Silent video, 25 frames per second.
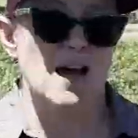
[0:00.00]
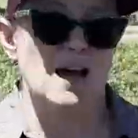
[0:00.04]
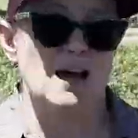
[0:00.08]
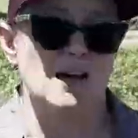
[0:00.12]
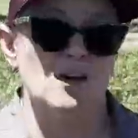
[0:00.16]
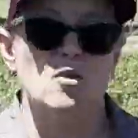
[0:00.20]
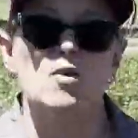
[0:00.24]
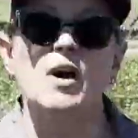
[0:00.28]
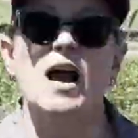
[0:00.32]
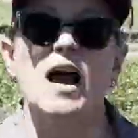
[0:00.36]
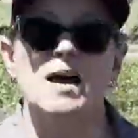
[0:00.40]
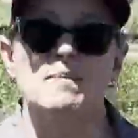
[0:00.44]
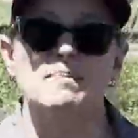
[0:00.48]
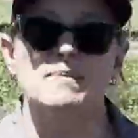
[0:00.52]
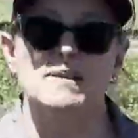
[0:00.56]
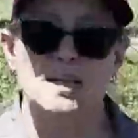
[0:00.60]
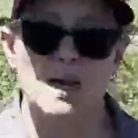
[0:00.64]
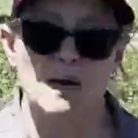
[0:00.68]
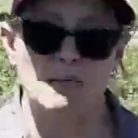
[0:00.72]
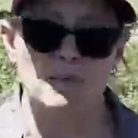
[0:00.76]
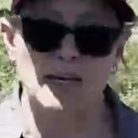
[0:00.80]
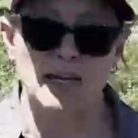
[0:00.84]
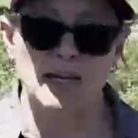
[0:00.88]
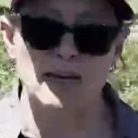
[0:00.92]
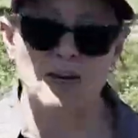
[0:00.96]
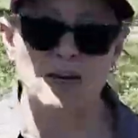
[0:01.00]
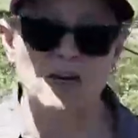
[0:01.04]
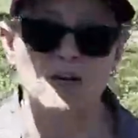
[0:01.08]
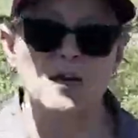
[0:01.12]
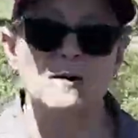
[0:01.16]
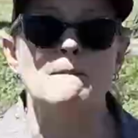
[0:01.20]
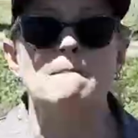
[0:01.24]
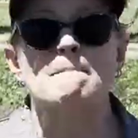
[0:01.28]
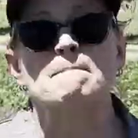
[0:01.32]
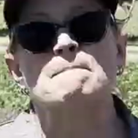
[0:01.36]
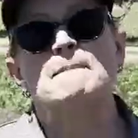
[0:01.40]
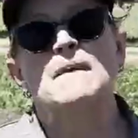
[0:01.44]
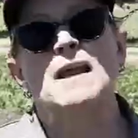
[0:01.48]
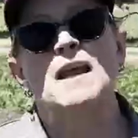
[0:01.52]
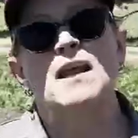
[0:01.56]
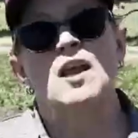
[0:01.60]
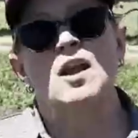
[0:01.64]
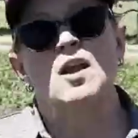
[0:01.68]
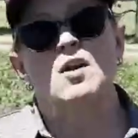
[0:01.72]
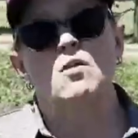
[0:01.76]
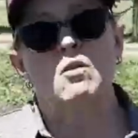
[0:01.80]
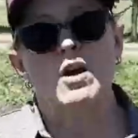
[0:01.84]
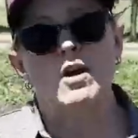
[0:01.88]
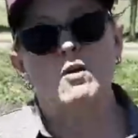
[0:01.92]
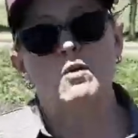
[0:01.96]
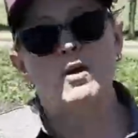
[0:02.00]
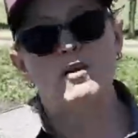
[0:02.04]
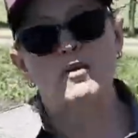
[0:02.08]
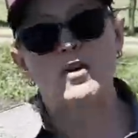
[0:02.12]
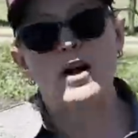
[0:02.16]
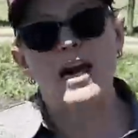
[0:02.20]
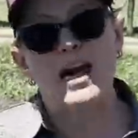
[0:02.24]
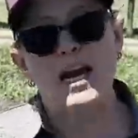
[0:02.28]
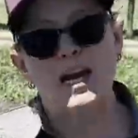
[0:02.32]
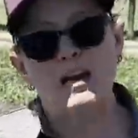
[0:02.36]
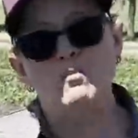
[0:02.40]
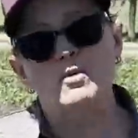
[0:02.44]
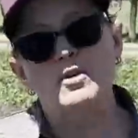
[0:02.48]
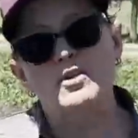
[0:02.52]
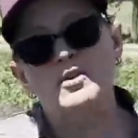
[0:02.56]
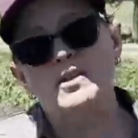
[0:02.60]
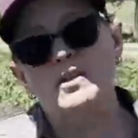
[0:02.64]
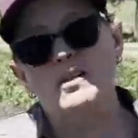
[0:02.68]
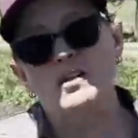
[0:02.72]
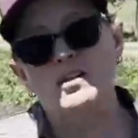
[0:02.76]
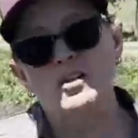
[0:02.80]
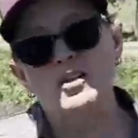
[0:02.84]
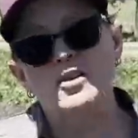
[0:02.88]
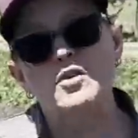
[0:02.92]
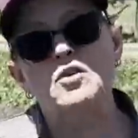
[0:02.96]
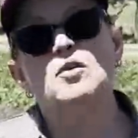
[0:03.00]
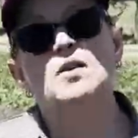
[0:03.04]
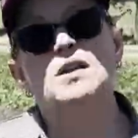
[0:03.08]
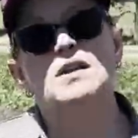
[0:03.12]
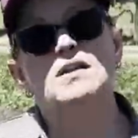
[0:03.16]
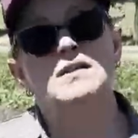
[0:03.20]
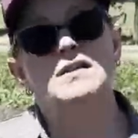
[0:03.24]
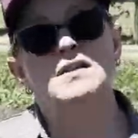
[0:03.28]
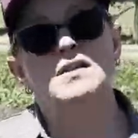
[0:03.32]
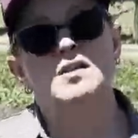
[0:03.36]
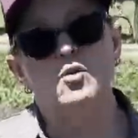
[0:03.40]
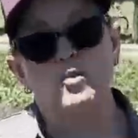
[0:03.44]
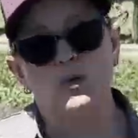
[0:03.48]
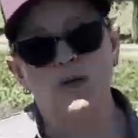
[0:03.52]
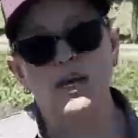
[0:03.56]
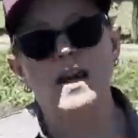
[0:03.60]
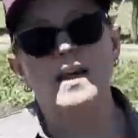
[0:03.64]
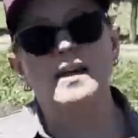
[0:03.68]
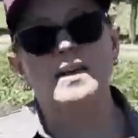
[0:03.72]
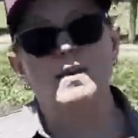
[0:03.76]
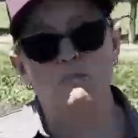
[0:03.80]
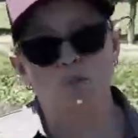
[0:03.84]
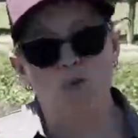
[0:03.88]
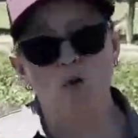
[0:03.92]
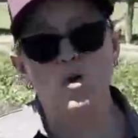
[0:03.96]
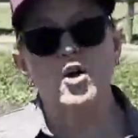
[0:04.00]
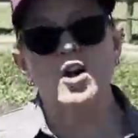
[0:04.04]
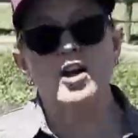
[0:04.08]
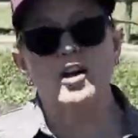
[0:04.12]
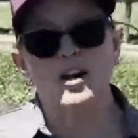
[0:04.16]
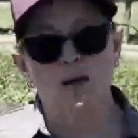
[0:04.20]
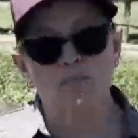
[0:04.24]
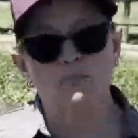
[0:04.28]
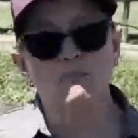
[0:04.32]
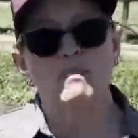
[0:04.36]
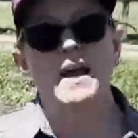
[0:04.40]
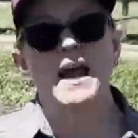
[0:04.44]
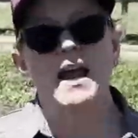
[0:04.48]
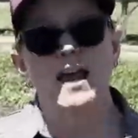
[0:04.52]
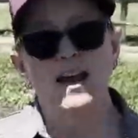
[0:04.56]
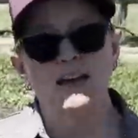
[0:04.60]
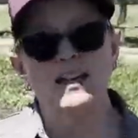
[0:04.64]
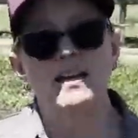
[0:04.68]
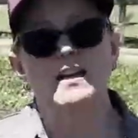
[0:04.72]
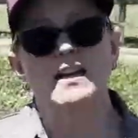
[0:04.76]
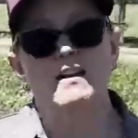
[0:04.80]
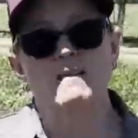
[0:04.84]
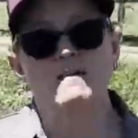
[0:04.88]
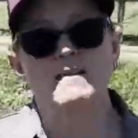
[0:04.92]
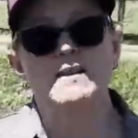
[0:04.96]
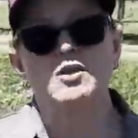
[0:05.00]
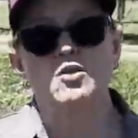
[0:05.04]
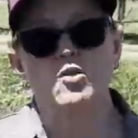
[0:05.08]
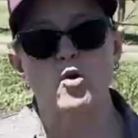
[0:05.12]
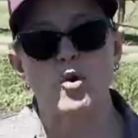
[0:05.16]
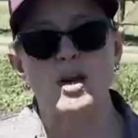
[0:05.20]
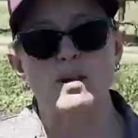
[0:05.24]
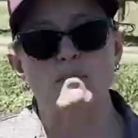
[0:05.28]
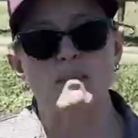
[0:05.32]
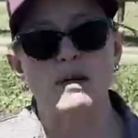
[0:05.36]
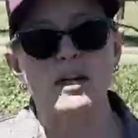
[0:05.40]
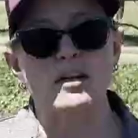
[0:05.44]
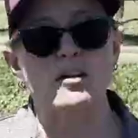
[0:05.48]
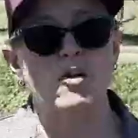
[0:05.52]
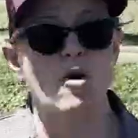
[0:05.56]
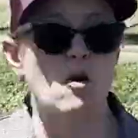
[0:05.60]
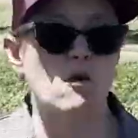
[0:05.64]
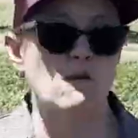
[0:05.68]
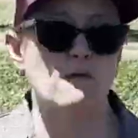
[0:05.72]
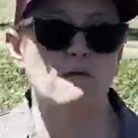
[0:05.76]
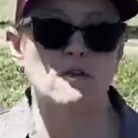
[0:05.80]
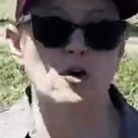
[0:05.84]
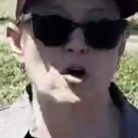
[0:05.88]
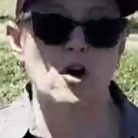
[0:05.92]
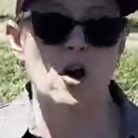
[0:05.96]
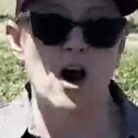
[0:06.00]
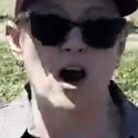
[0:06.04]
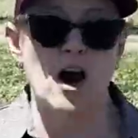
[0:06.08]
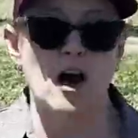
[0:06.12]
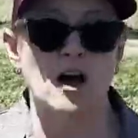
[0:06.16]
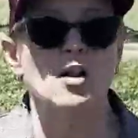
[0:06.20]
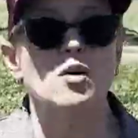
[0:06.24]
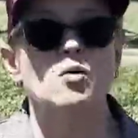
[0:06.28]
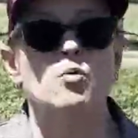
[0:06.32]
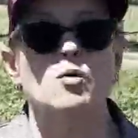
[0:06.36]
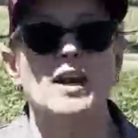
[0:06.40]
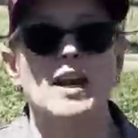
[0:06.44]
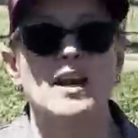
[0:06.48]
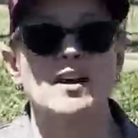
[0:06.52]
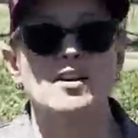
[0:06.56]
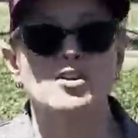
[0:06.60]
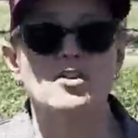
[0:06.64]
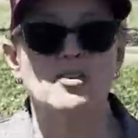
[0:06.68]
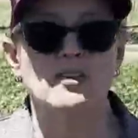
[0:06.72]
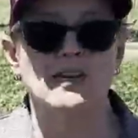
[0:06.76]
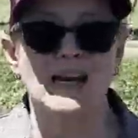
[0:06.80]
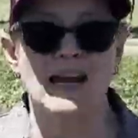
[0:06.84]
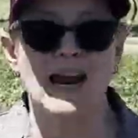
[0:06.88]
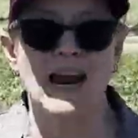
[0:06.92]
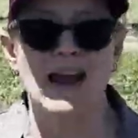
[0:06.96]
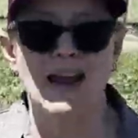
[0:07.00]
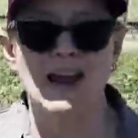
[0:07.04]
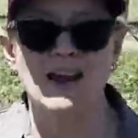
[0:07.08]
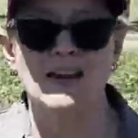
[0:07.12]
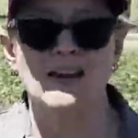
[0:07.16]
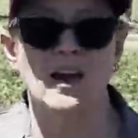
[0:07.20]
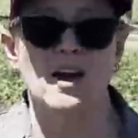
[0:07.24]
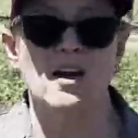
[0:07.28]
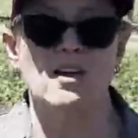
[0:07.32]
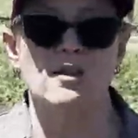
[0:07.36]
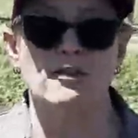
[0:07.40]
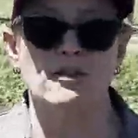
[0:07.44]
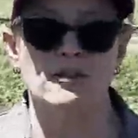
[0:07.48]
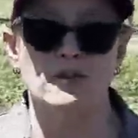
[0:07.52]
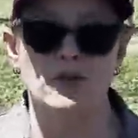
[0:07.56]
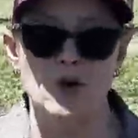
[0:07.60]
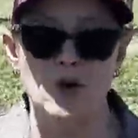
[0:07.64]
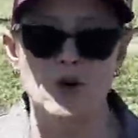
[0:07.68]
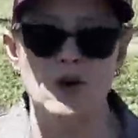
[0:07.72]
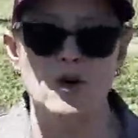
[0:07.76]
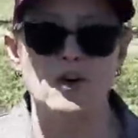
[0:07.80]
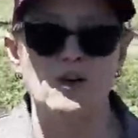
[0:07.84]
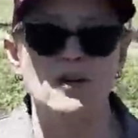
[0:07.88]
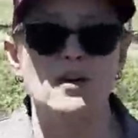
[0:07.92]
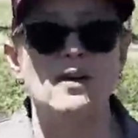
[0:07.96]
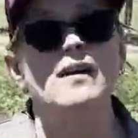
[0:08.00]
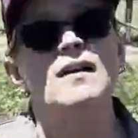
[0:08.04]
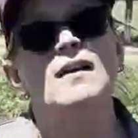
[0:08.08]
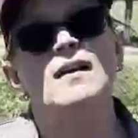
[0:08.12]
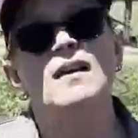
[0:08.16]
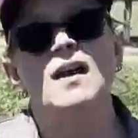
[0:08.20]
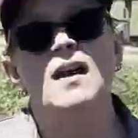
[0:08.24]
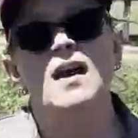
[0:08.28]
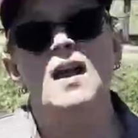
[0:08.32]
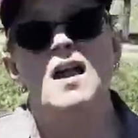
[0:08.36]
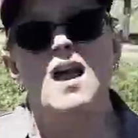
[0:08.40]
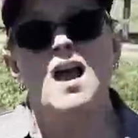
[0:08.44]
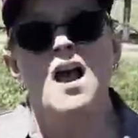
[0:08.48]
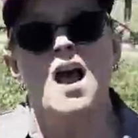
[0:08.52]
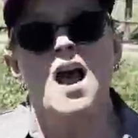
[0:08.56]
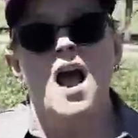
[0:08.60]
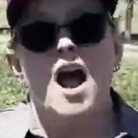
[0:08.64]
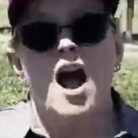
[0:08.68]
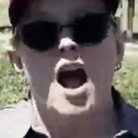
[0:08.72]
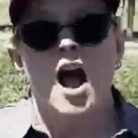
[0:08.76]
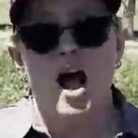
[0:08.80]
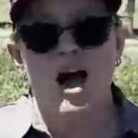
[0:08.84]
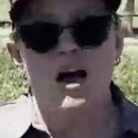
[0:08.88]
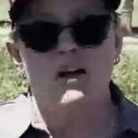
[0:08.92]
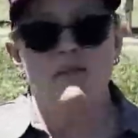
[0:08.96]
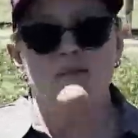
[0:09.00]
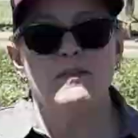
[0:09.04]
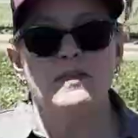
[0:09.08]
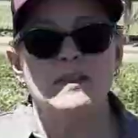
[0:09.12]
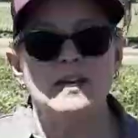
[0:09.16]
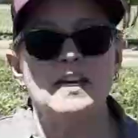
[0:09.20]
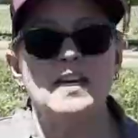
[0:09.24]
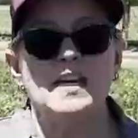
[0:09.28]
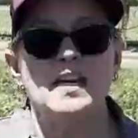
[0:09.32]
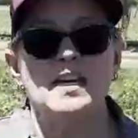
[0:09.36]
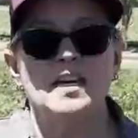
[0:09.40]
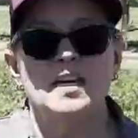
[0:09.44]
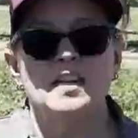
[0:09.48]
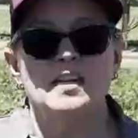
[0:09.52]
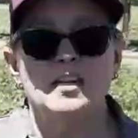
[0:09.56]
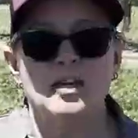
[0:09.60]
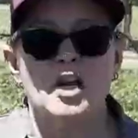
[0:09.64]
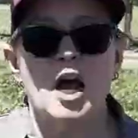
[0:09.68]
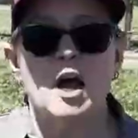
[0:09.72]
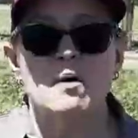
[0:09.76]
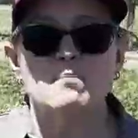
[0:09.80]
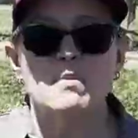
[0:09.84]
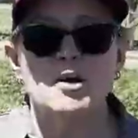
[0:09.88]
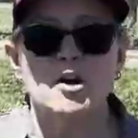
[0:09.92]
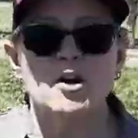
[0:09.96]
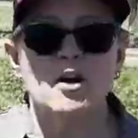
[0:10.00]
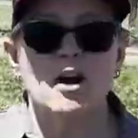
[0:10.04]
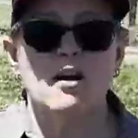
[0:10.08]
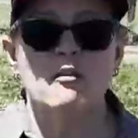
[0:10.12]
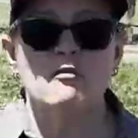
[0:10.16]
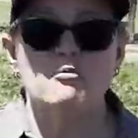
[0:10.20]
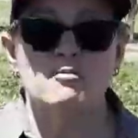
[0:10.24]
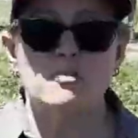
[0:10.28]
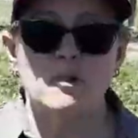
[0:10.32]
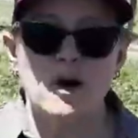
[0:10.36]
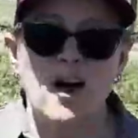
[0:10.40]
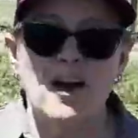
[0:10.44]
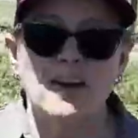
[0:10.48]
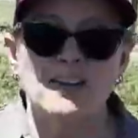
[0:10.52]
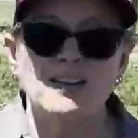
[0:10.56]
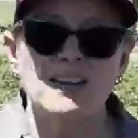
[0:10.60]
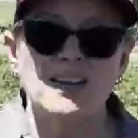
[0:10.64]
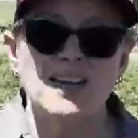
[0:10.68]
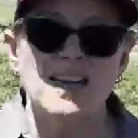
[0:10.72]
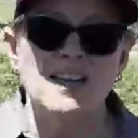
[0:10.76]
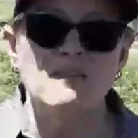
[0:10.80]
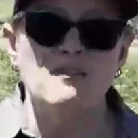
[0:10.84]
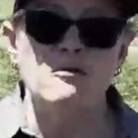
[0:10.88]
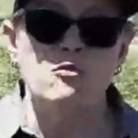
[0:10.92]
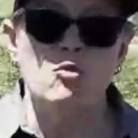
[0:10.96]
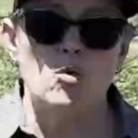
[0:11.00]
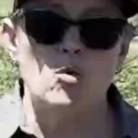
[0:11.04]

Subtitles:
crops up here, what we were able to do is create a more competitive soybean overall. We actually had a third of the number of broadleaf